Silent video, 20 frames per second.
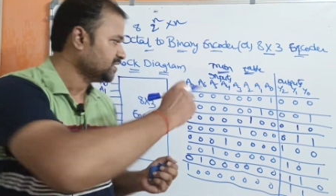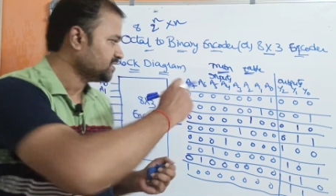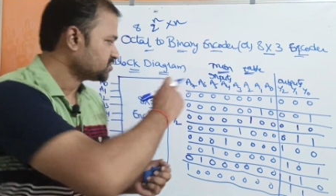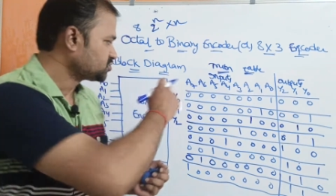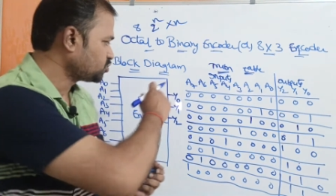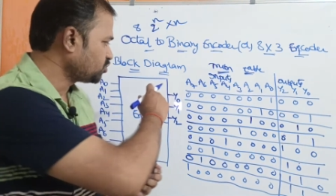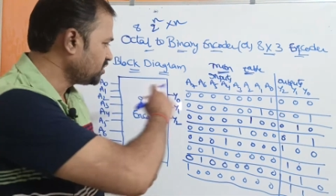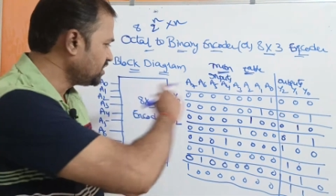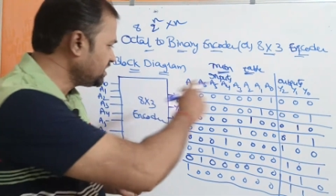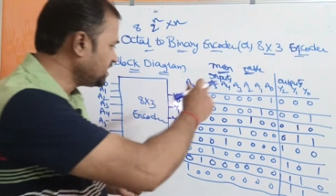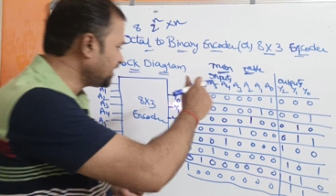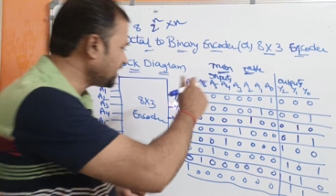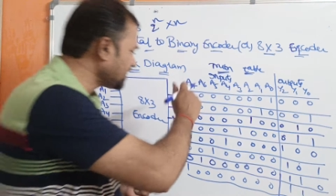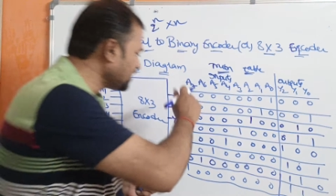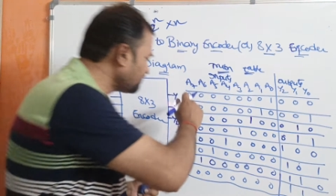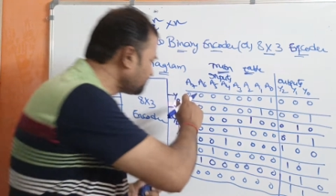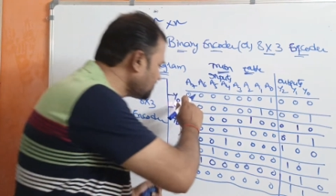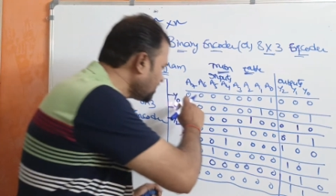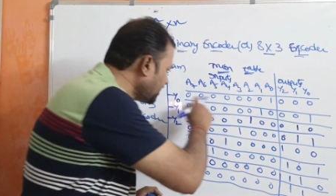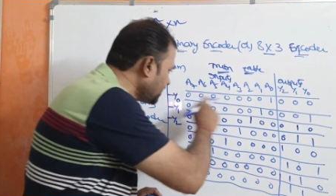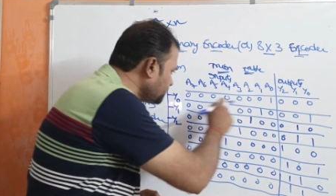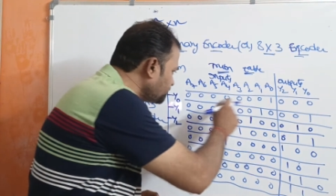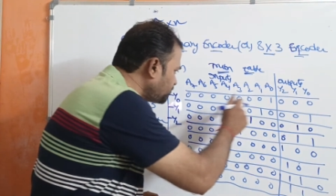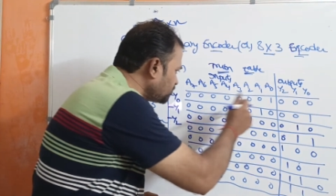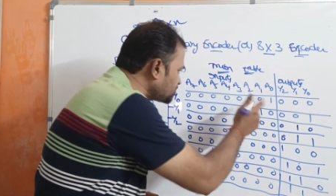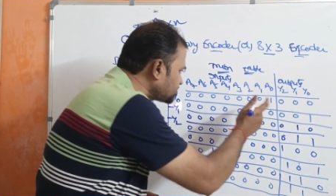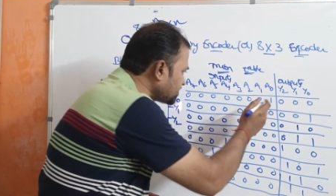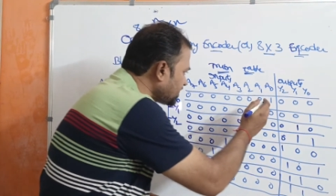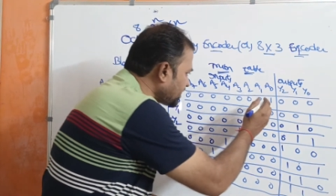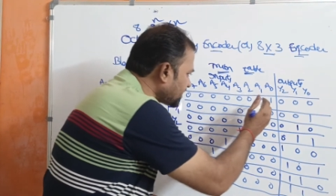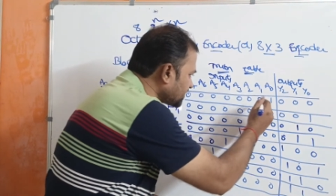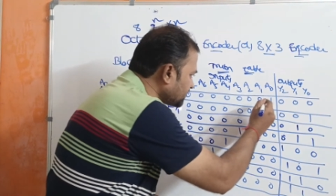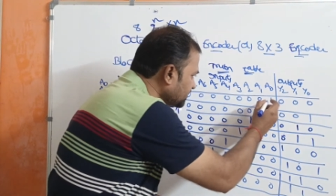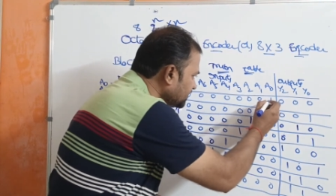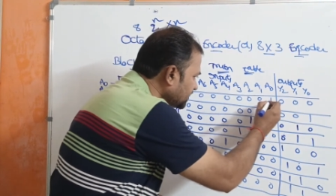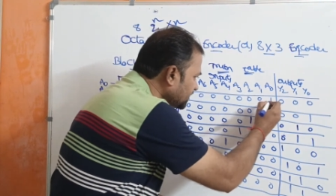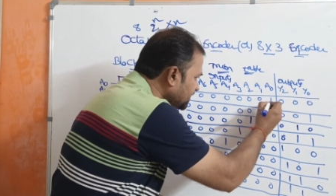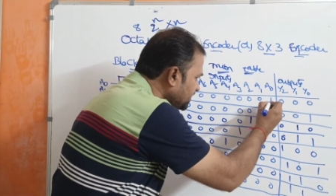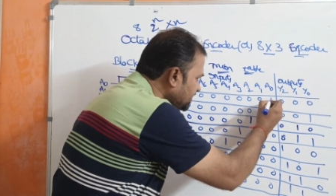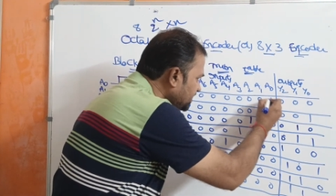So here if the inputs are,
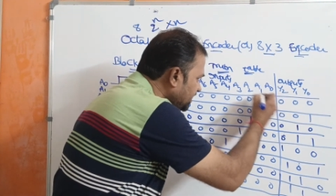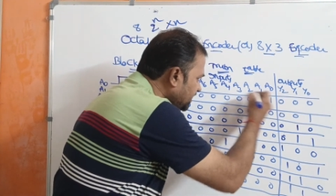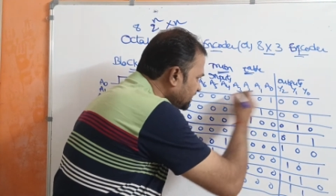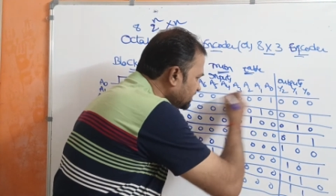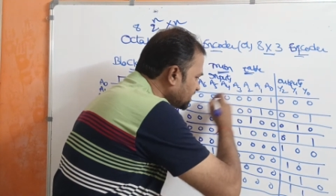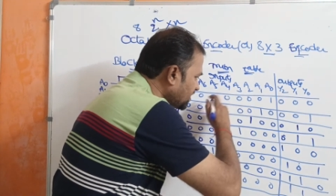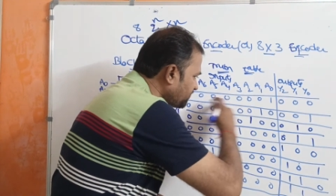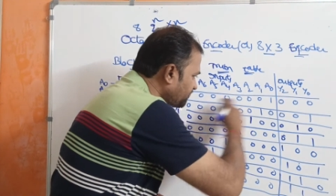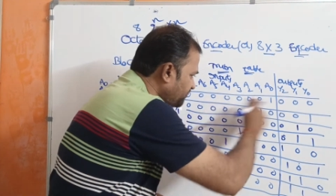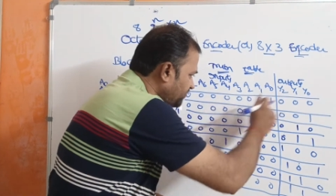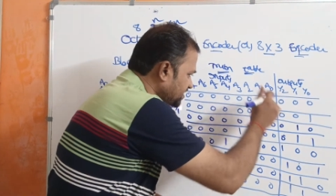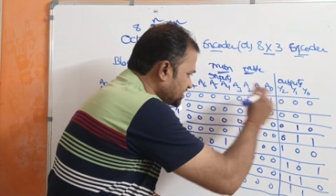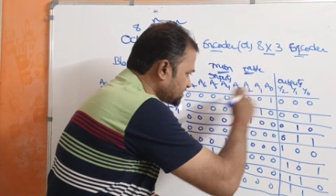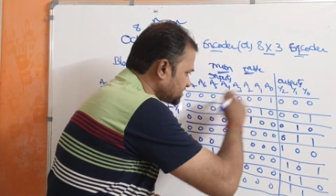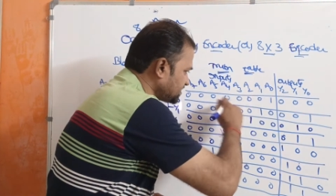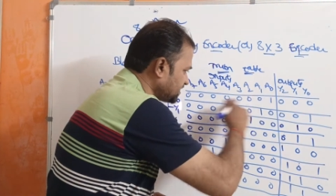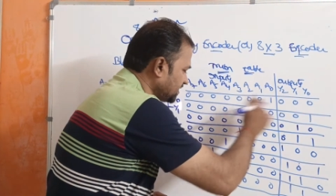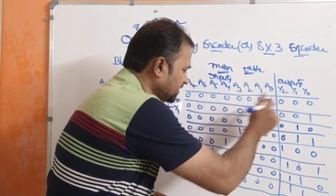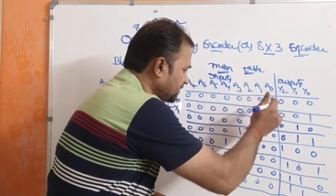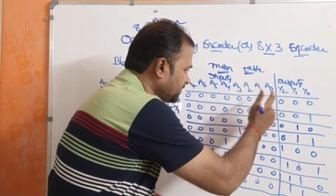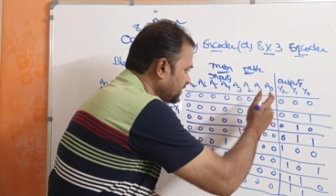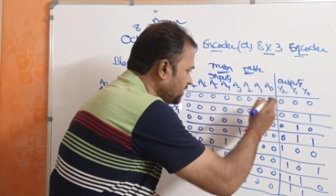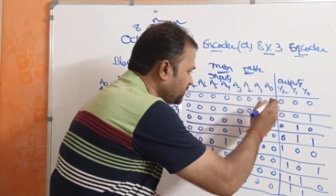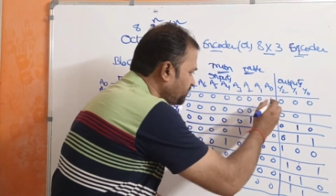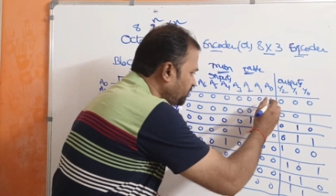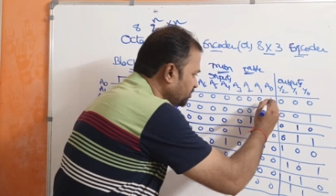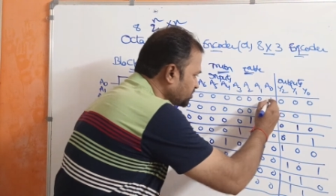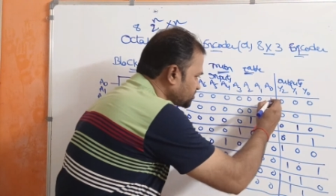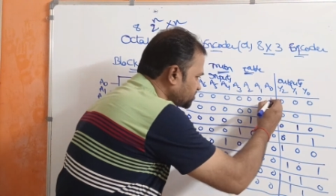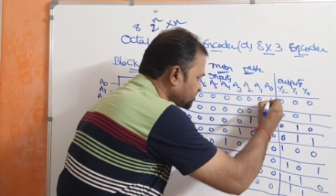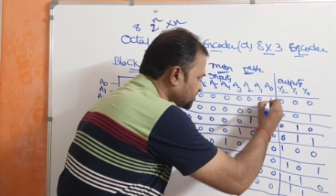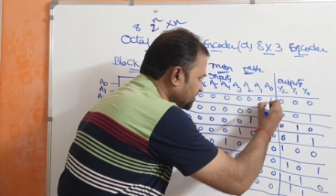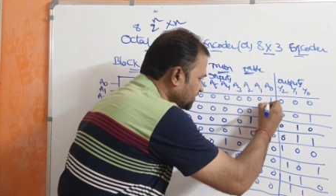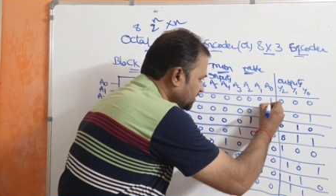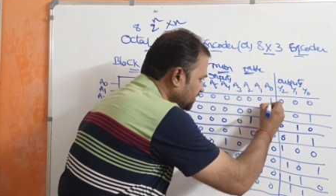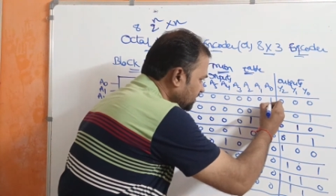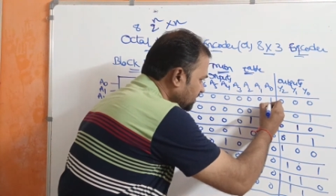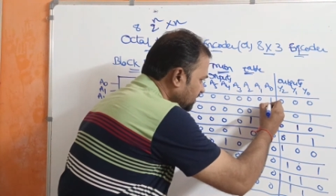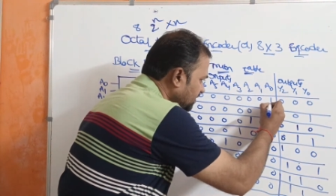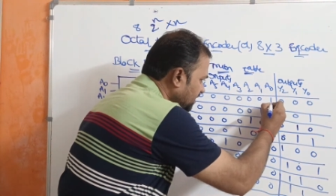here in the first inputs,
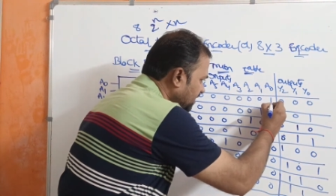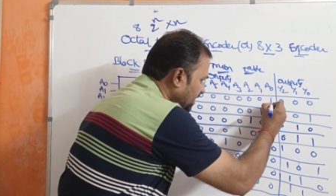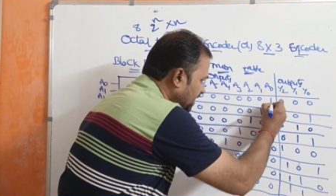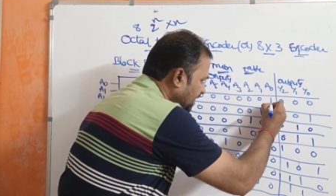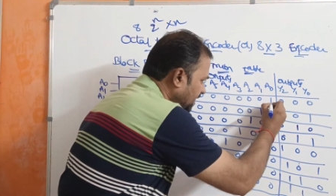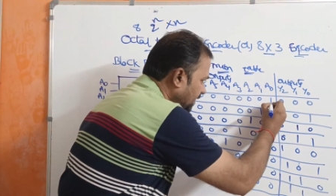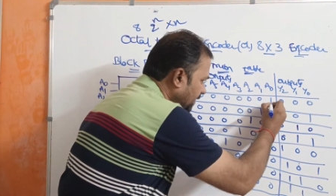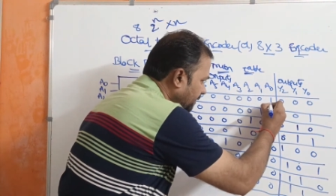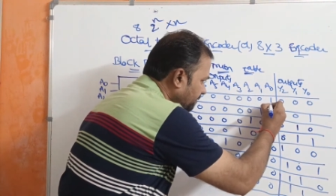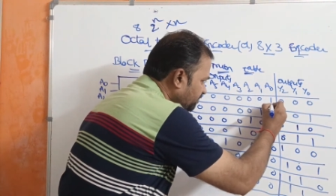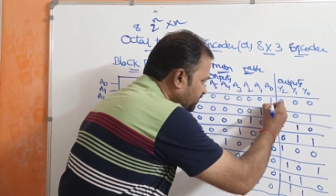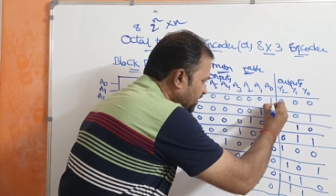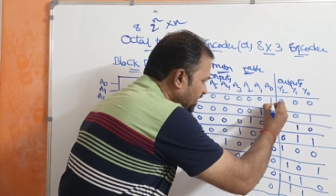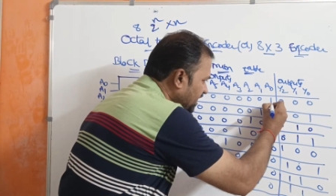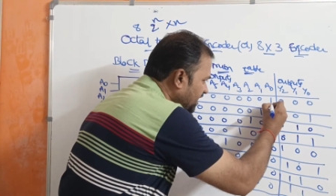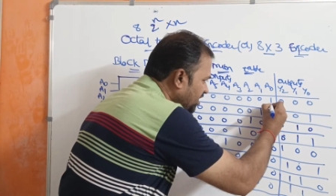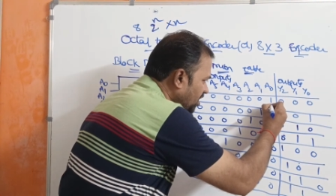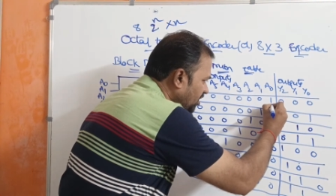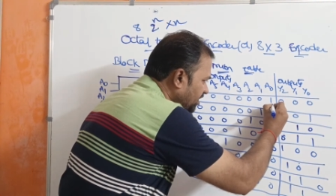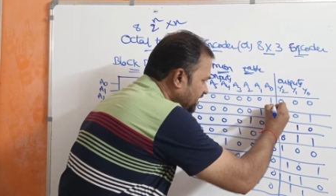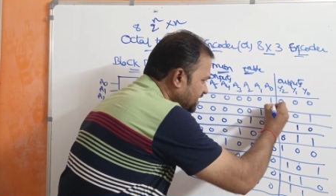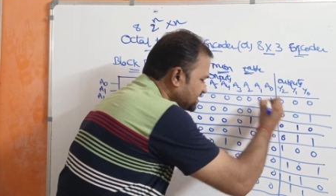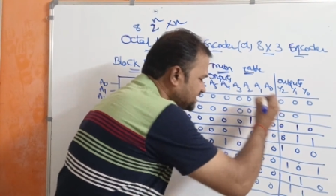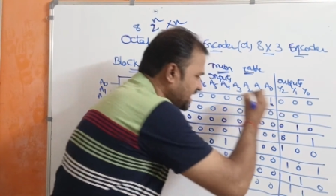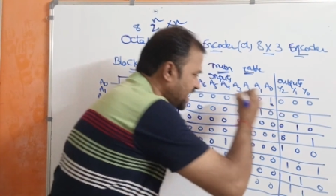A0 is